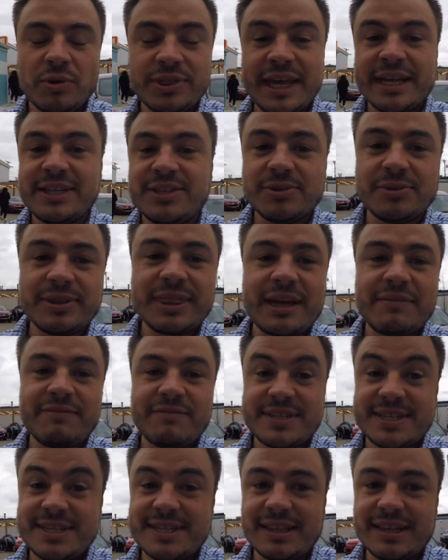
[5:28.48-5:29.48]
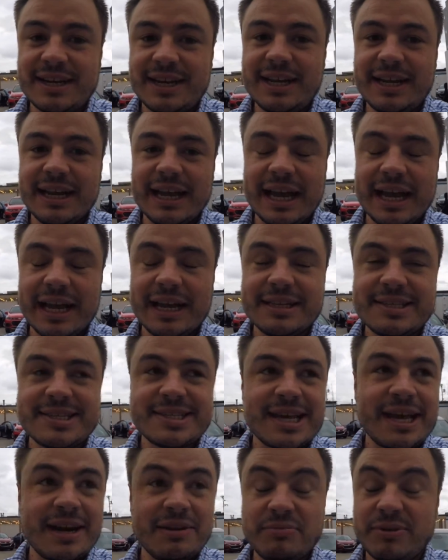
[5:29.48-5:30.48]
what they do at that facility, it
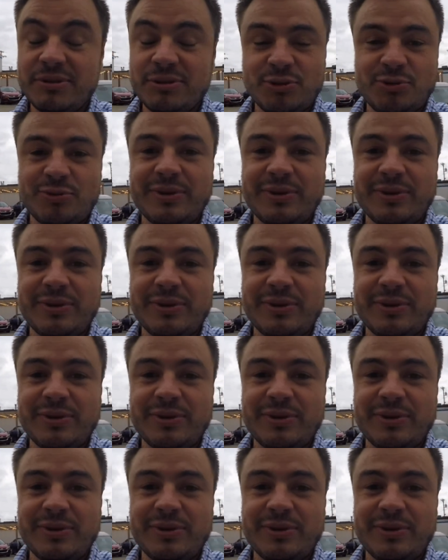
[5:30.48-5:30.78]
started with